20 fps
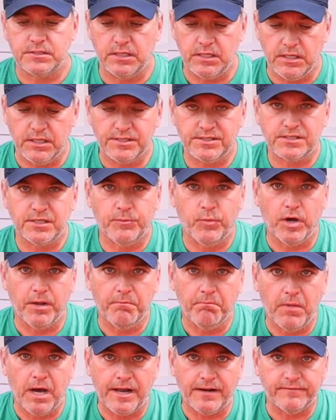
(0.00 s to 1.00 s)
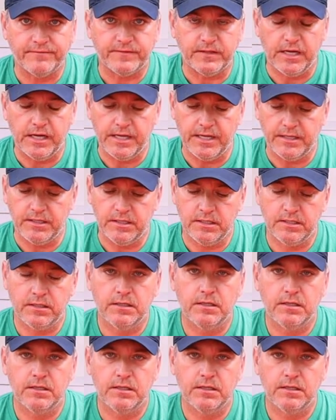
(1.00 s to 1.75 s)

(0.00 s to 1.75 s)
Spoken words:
a somewhat modified